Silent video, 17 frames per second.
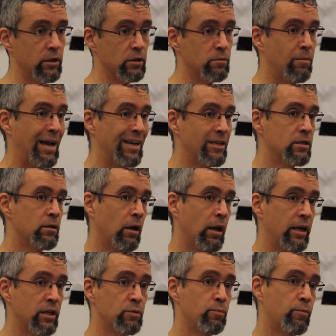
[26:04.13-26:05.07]
is much
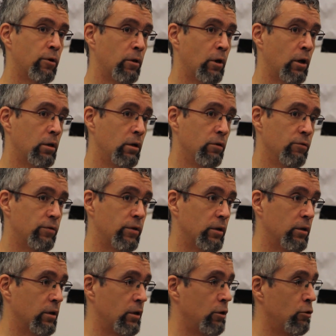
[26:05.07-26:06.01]
less productive
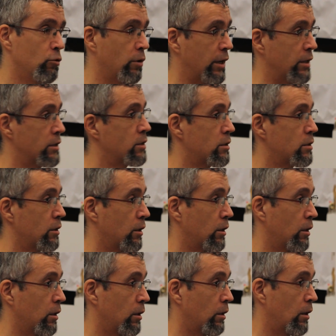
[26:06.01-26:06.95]
than the US
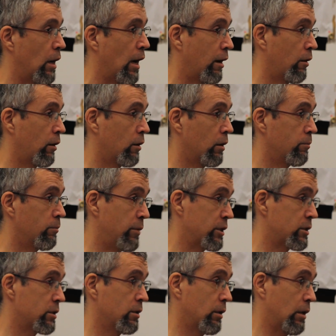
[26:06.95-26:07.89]

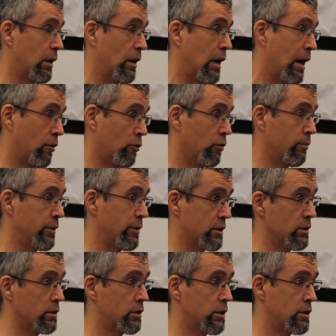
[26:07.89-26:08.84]

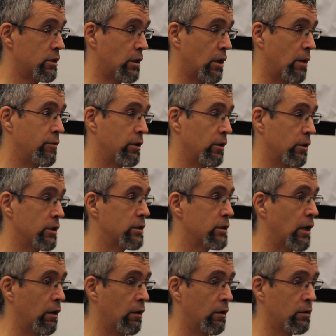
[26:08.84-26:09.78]
agro-businesses, capitalist
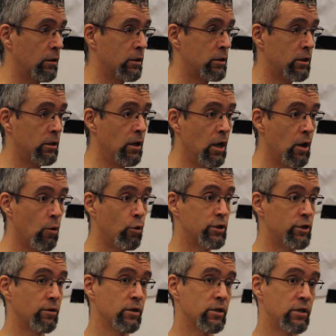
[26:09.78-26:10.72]
agriculture,
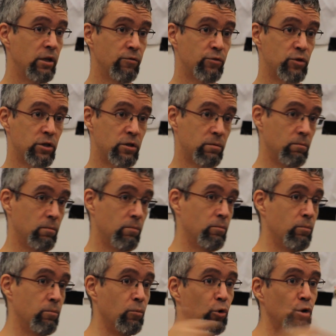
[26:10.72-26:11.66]
which receives
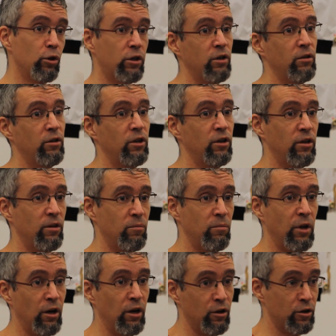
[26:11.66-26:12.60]

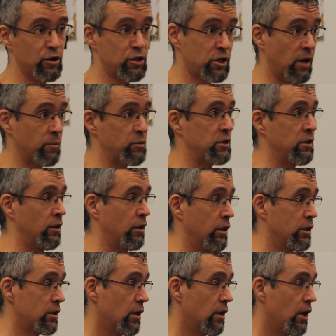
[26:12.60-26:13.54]
multi-million
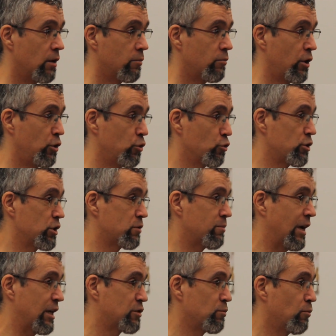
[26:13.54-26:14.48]
subsidies but uses
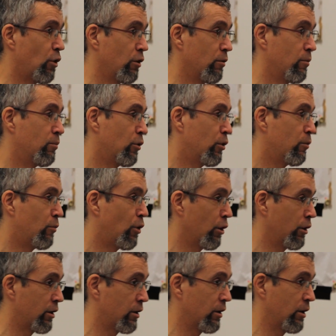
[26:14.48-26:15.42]
much more
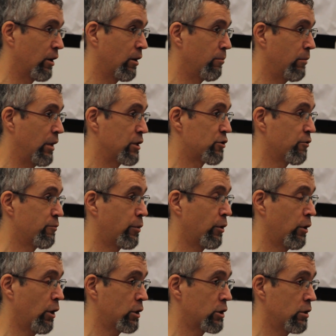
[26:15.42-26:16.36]
modern means of
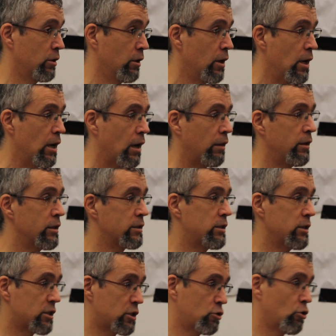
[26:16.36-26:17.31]
production, and this
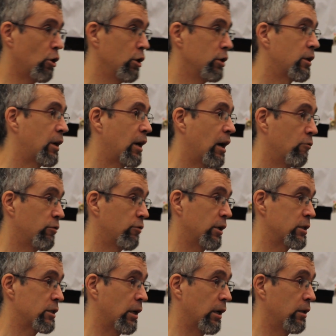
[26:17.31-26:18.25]
destroyed the
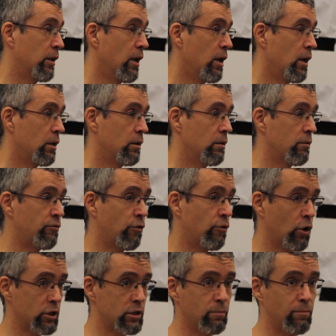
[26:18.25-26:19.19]
countryside. They
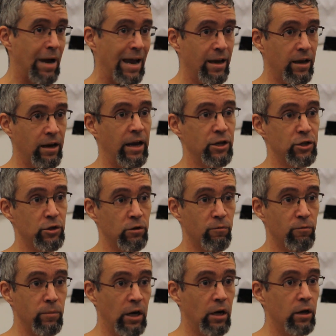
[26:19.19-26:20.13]
forced the migration
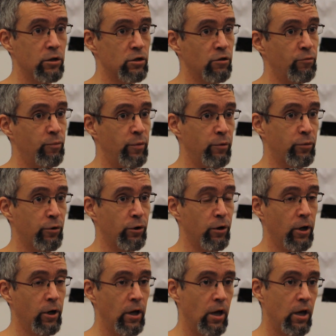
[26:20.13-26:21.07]
of millions of
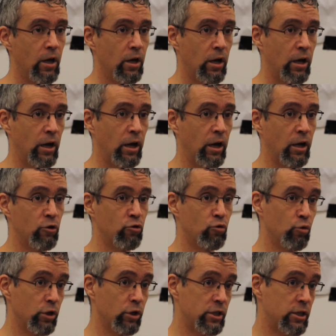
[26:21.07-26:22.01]
people
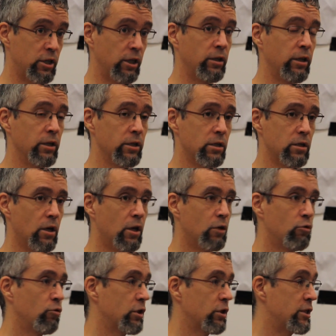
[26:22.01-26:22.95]
to the cities
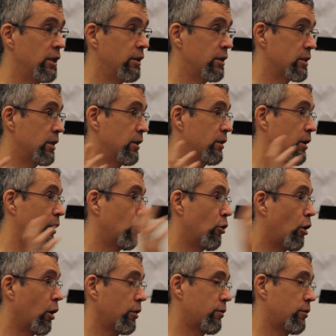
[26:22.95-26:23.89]
in the
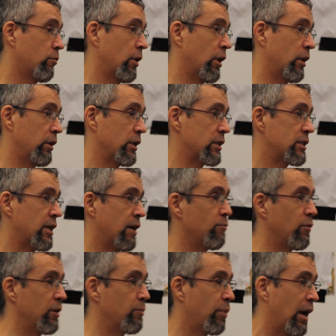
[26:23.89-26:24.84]
north where the
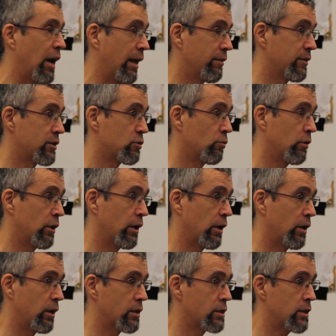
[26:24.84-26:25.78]
assembly plants
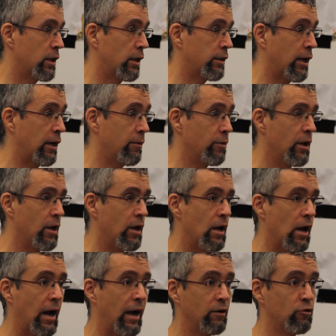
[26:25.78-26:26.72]
were set up,
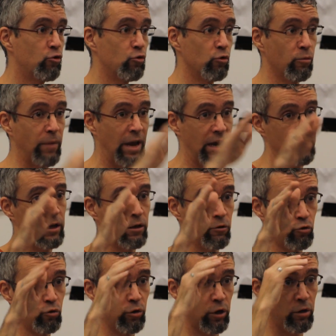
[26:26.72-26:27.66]
and
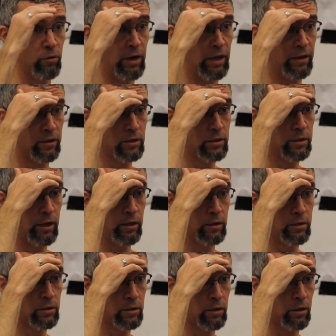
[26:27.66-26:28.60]
to the United
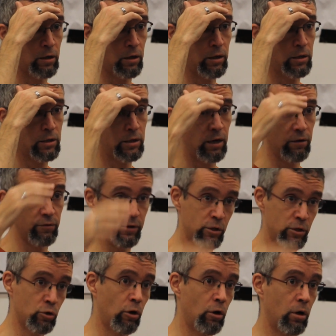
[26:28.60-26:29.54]
States itself.
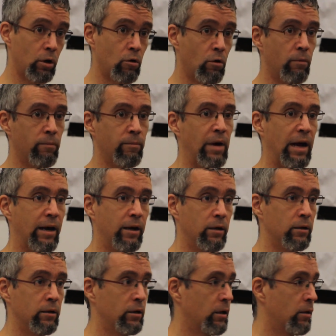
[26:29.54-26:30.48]
It's all a
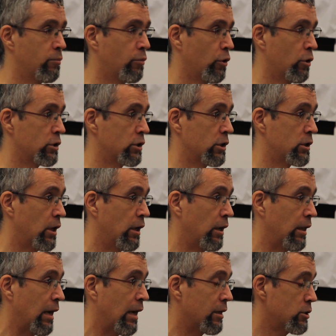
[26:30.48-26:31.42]
combined process. And
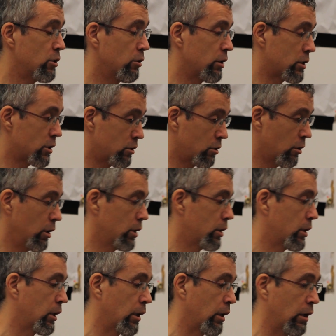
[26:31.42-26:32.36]
it also
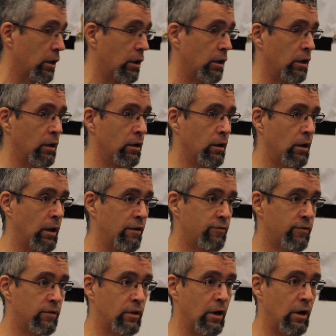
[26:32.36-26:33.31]
destroyed,
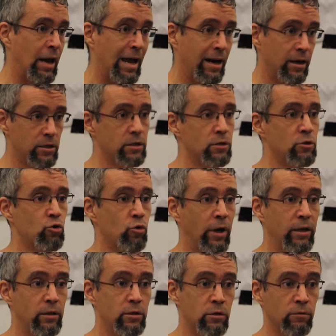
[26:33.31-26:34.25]
left large
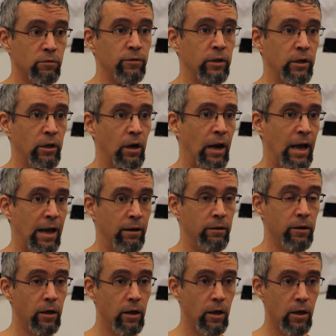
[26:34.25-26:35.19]
swathes of the
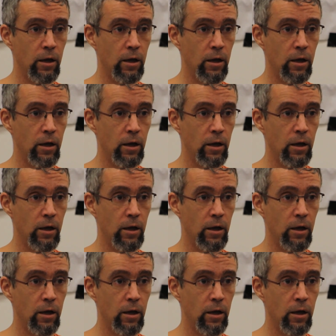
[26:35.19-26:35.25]
land